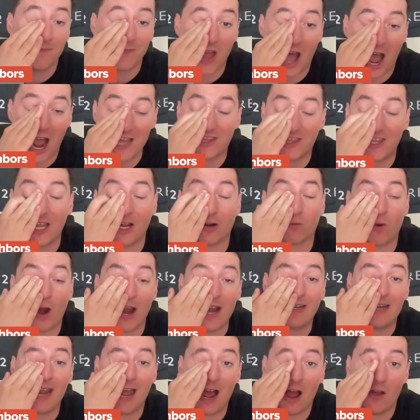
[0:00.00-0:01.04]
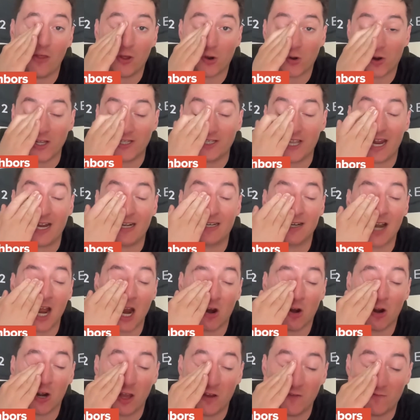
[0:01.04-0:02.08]
I think right now there is a
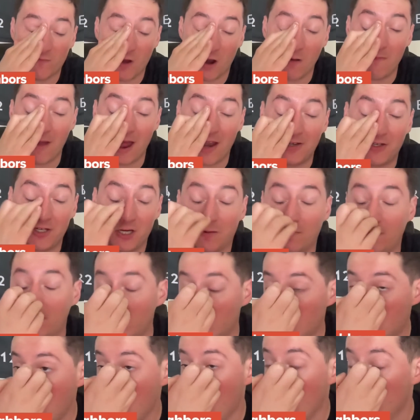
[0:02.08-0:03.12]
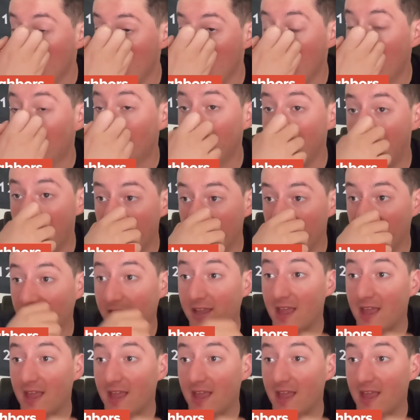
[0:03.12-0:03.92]
narrative momentum that is heading,